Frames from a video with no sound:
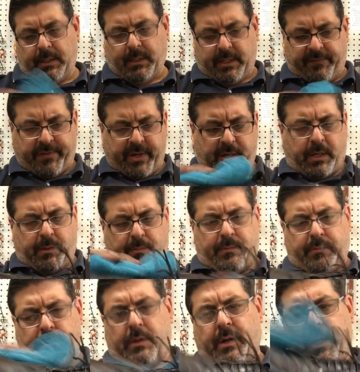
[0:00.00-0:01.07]
Give it
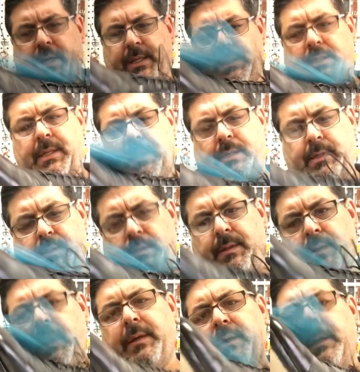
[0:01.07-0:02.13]
a nice,
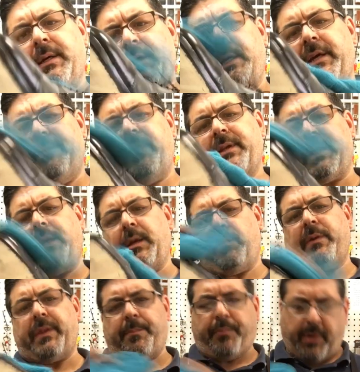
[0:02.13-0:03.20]
even if I've done it
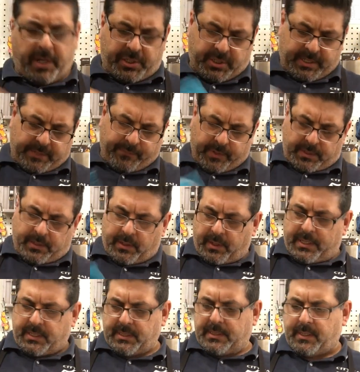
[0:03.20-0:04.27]
with a brush, give it a
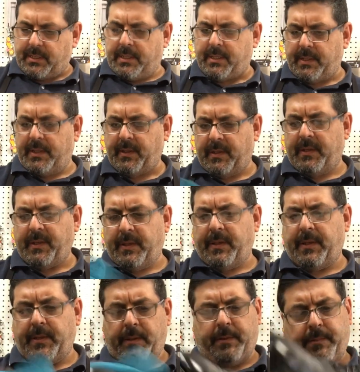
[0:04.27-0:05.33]
nice
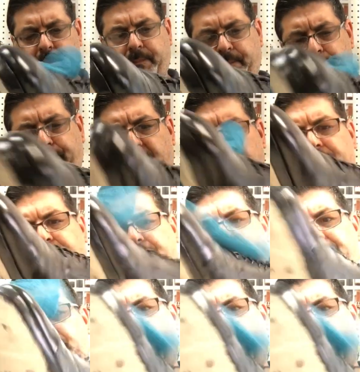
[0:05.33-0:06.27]
buff.